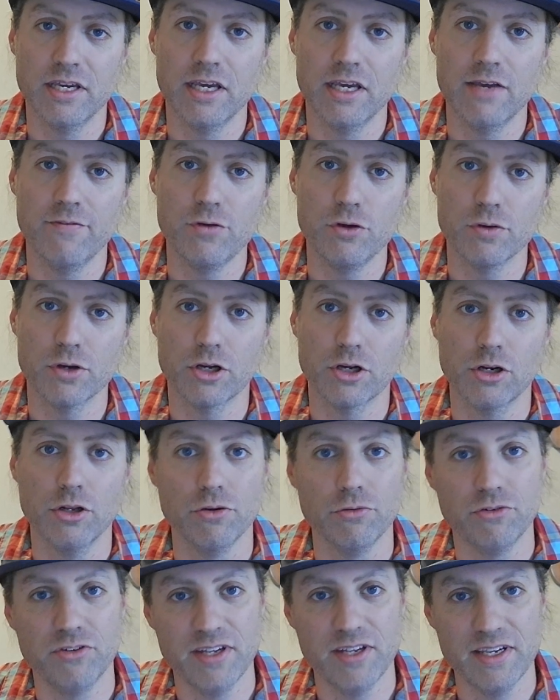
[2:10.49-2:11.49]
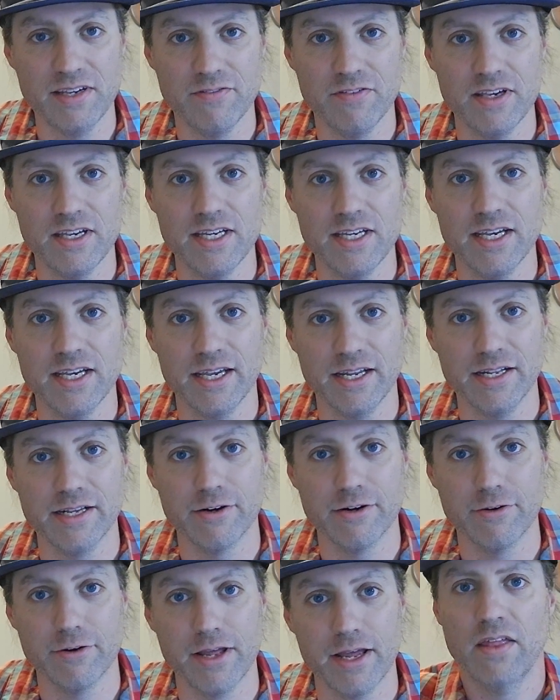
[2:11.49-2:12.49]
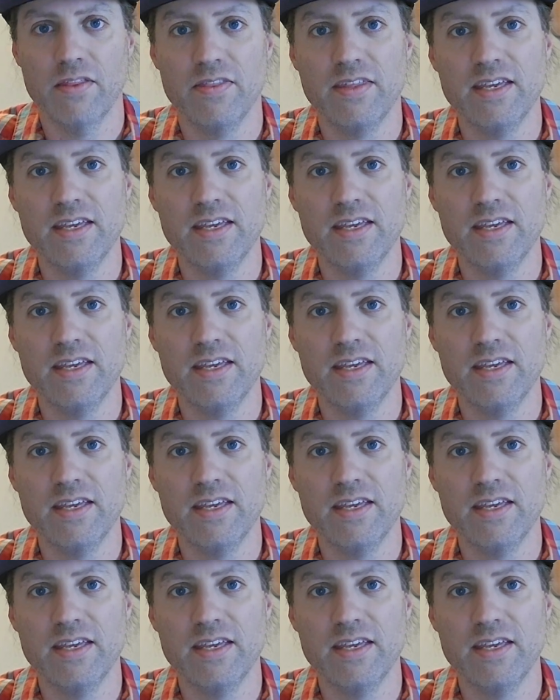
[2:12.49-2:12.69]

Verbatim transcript: if you include TV and internet.